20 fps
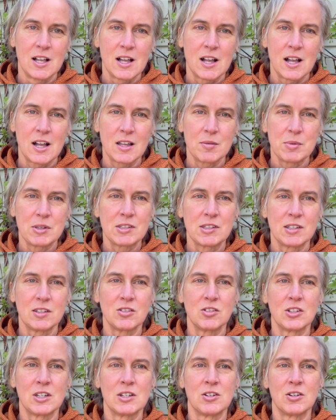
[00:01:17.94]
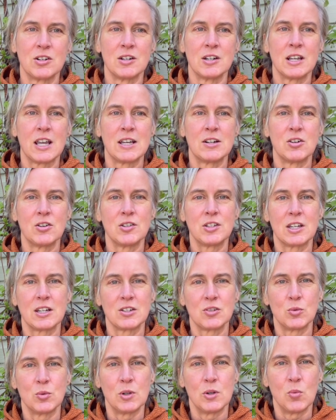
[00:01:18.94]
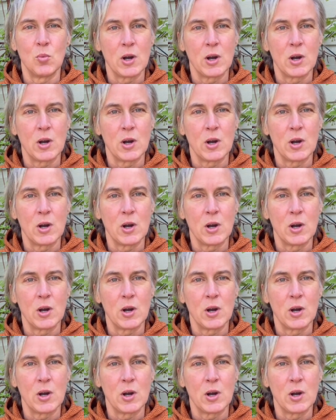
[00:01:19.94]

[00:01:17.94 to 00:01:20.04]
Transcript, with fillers: I'm a cisgendered, heterosexual,